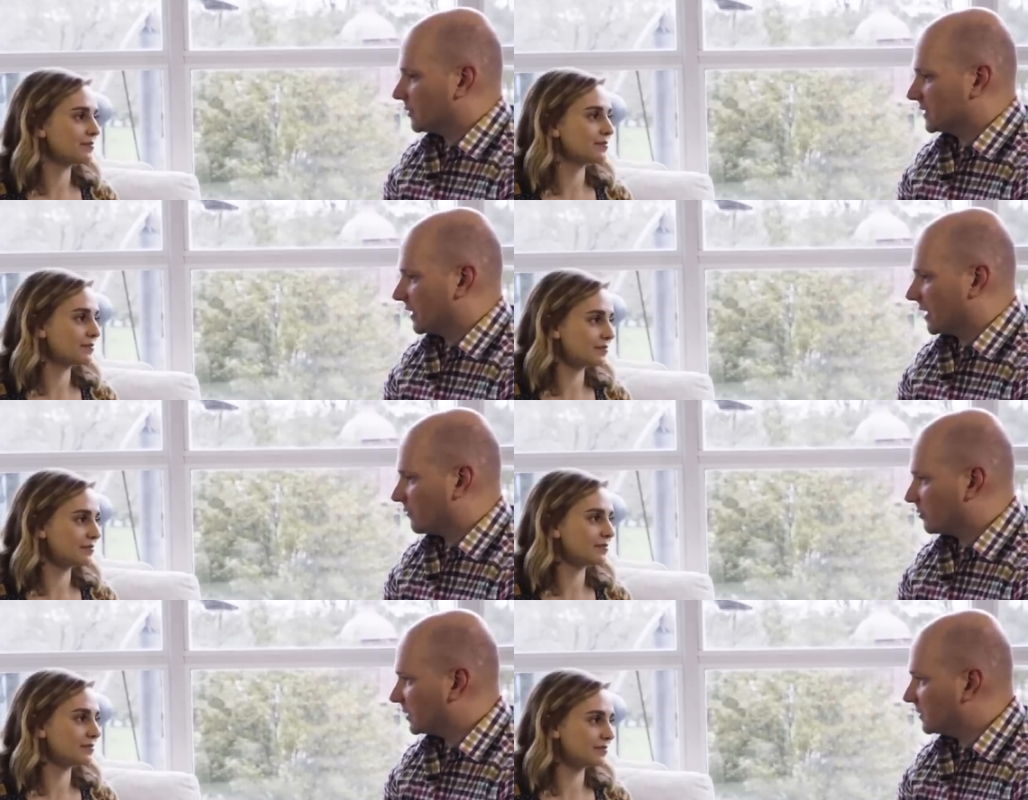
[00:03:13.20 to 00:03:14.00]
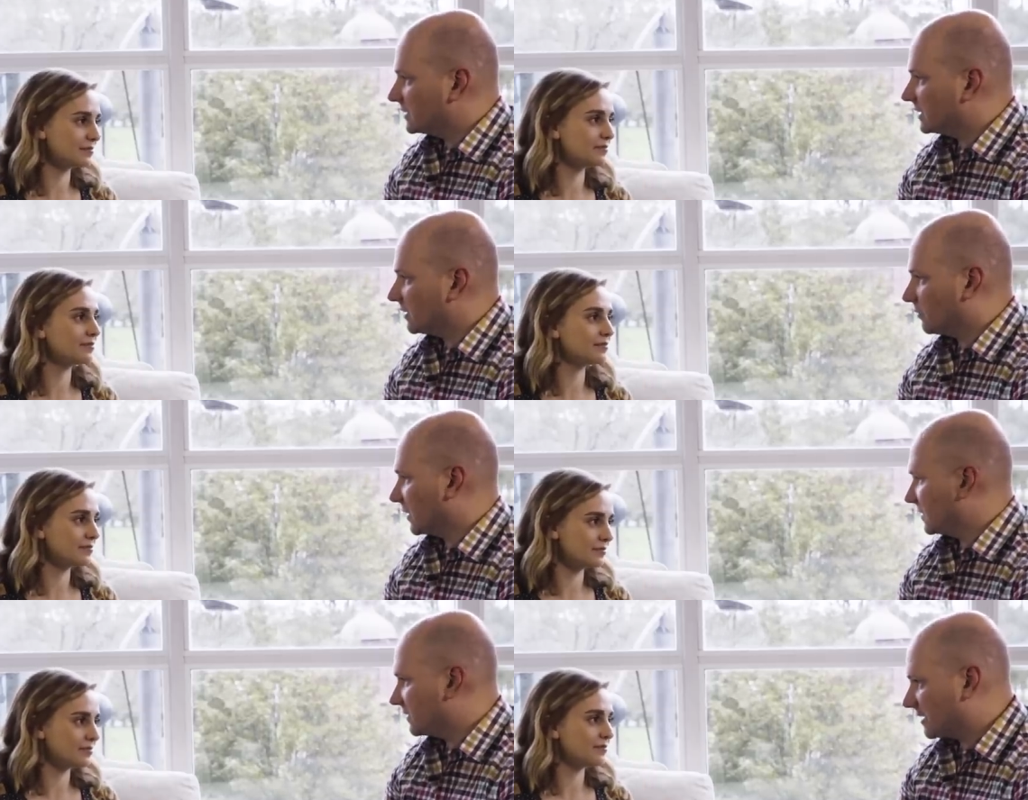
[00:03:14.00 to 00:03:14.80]
Speaker 1: someone's not comfortable using or
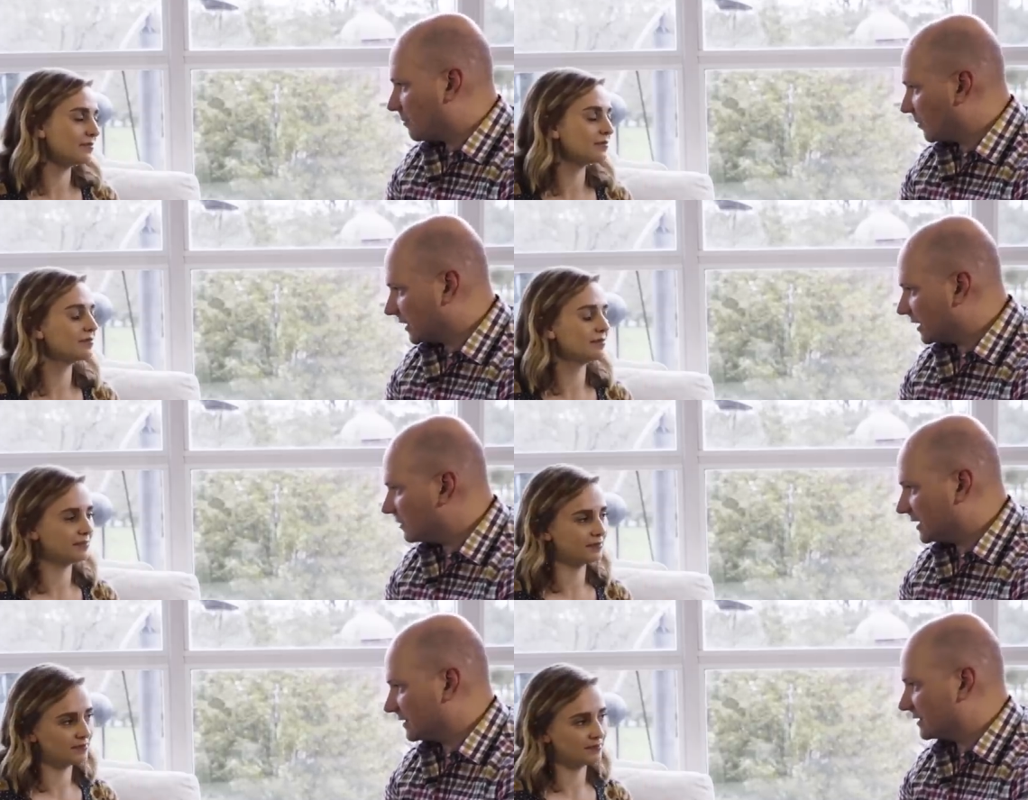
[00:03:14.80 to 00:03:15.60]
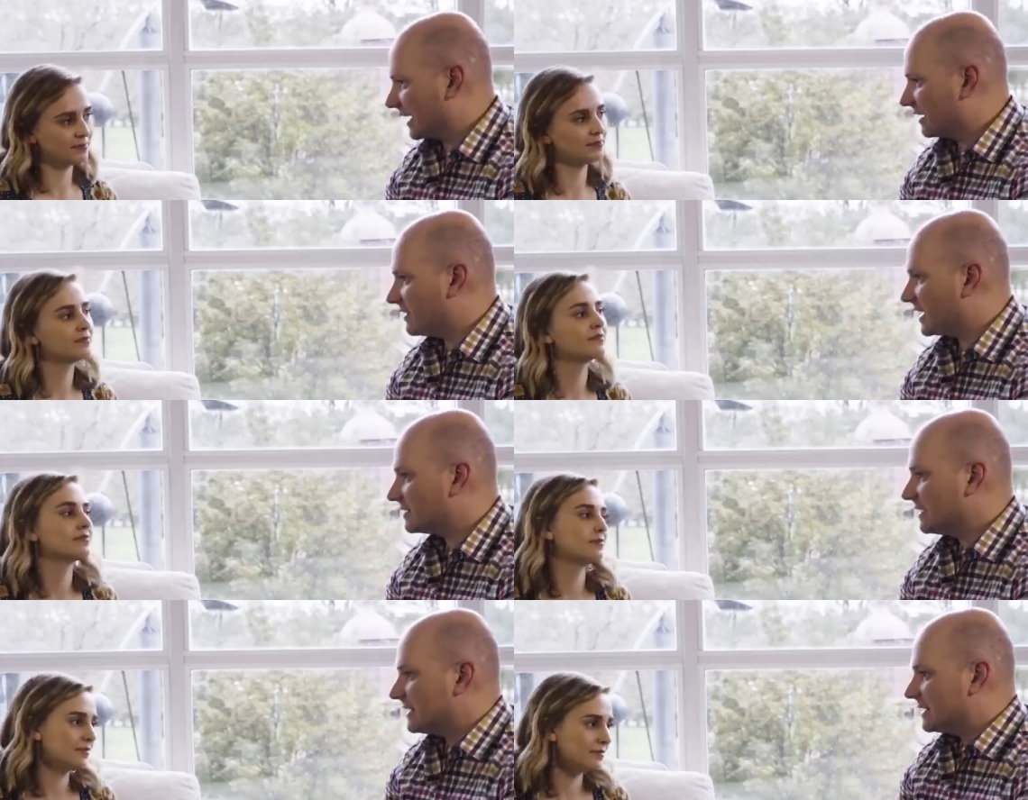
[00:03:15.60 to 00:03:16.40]
wants to stop early because of side
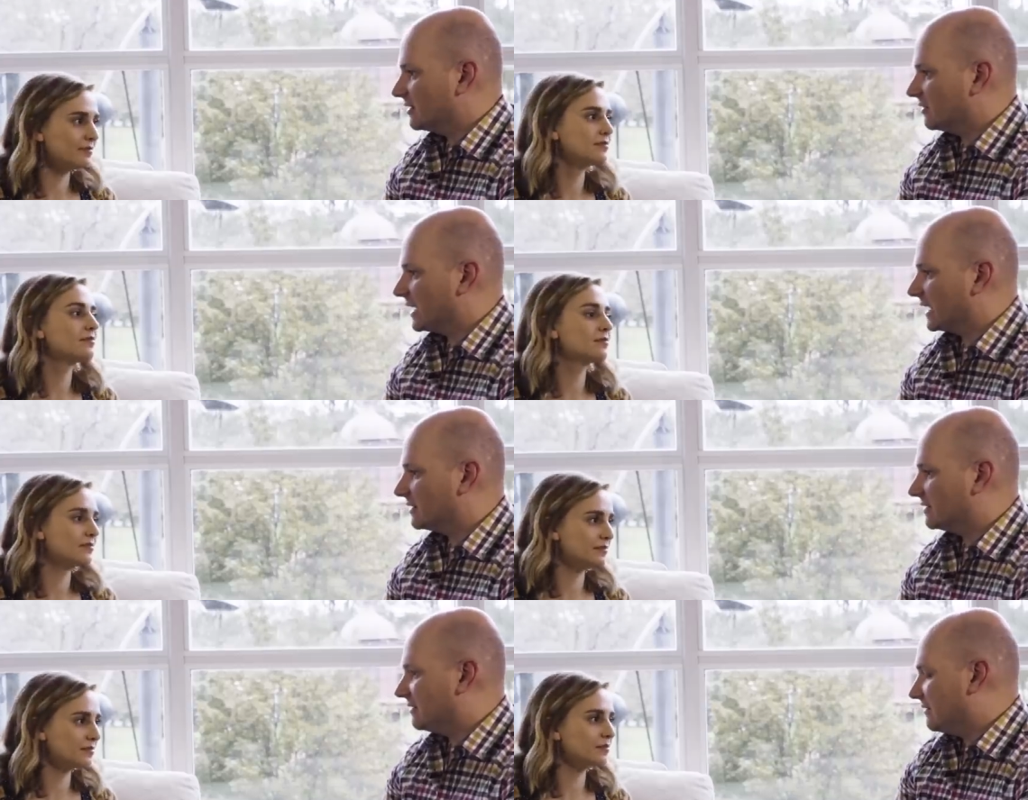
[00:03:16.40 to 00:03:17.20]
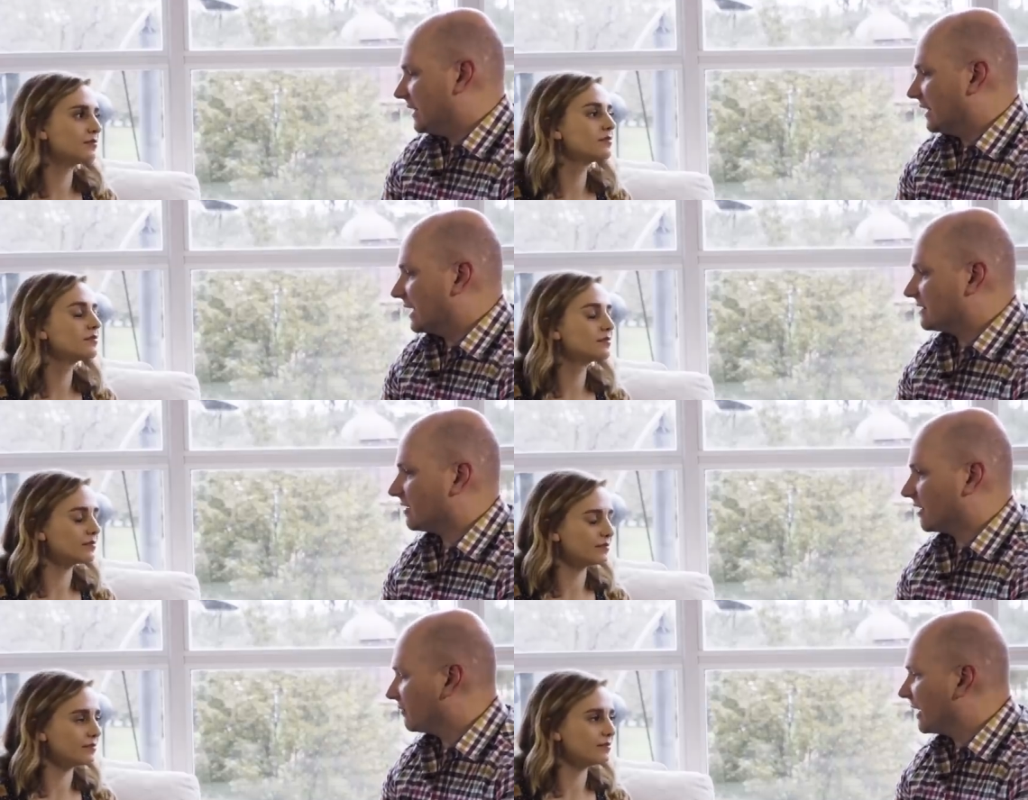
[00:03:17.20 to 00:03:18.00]
effects, you know, that's
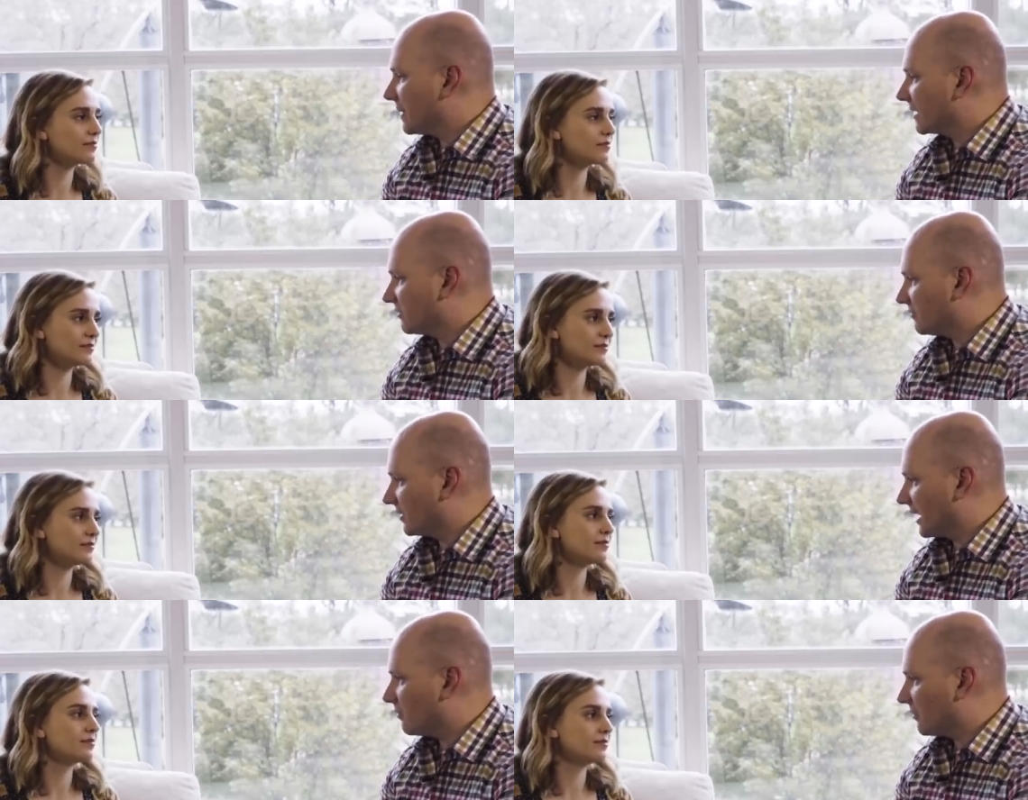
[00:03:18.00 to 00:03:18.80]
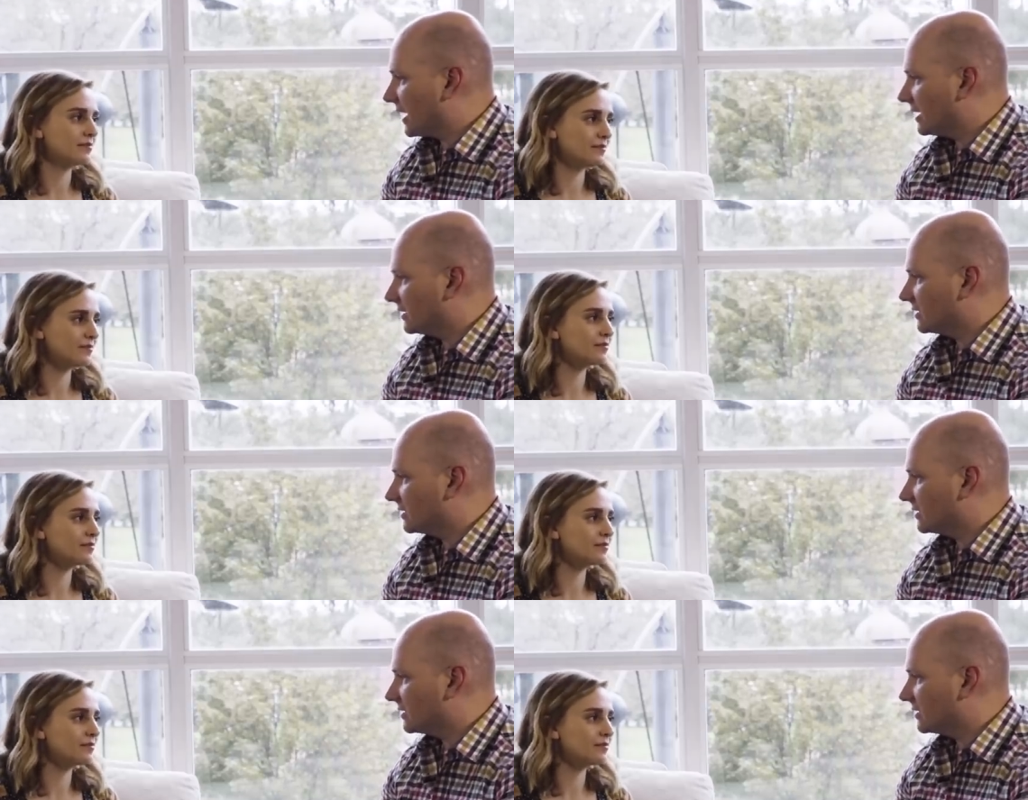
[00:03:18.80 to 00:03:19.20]
not the right method for them, right?